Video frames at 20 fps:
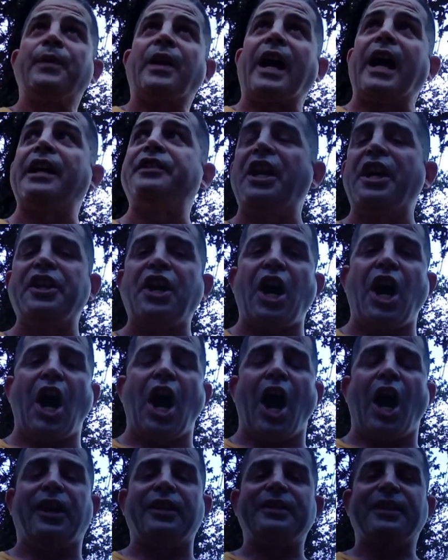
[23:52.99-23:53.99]
And then
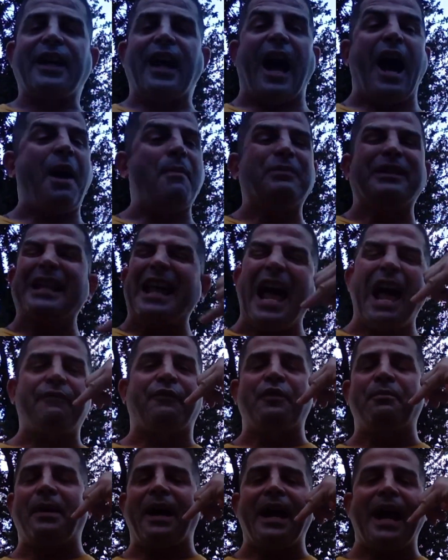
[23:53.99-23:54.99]
I'm
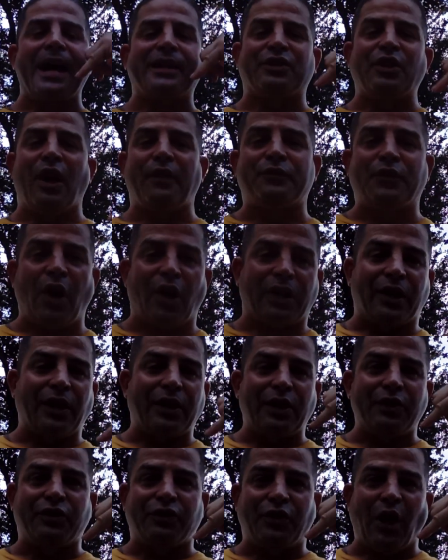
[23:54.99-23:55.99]
laughing my ass off
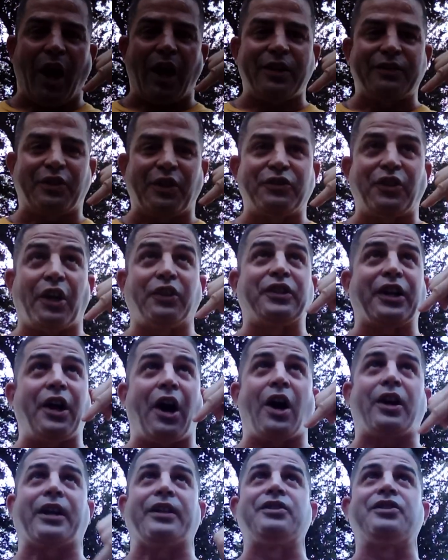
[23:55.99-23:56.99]
talking to Dante
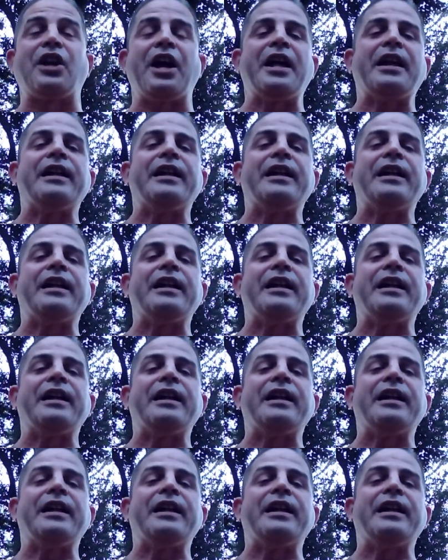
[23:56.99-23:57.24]
Hawkins,